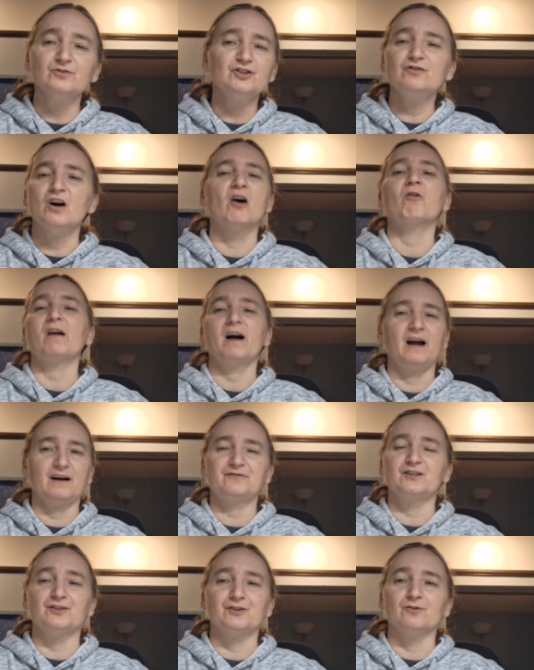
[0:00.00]
You don't
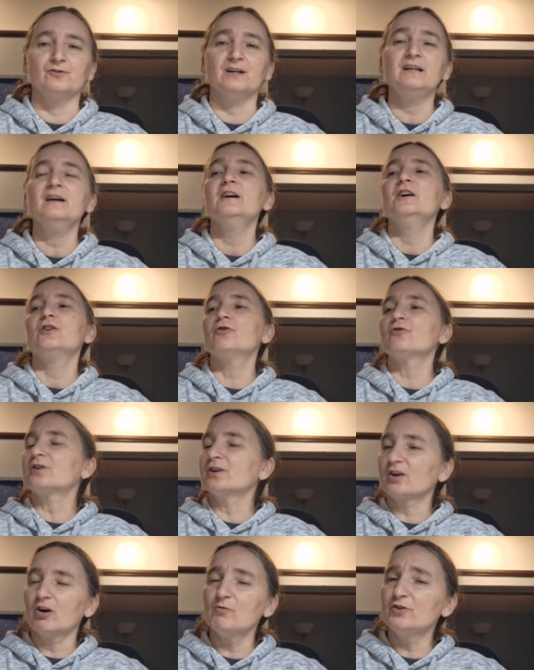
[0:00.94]
have to do it. You
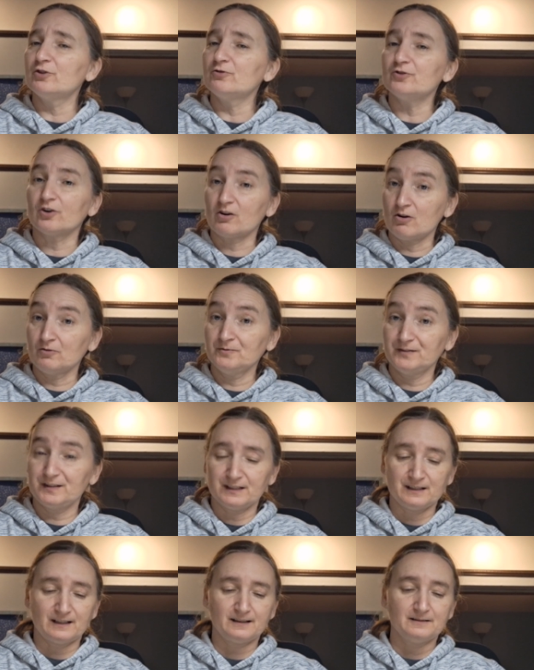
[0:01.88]
can go do your own
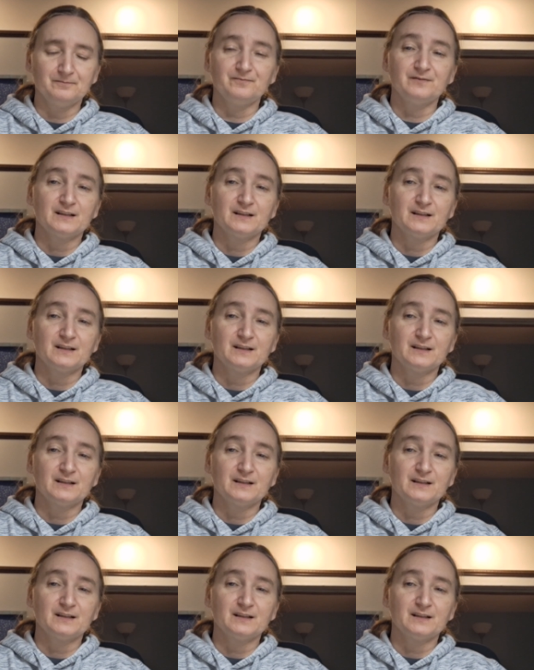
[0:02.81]
thing.